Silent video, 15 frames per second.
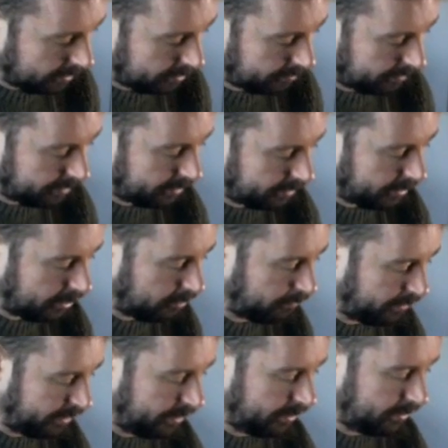twist now
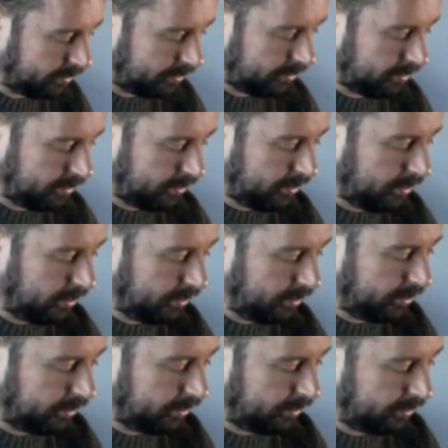been
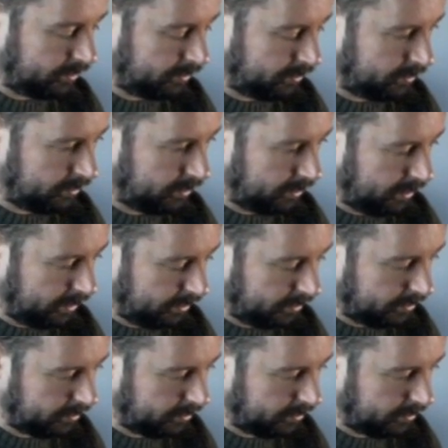undone, and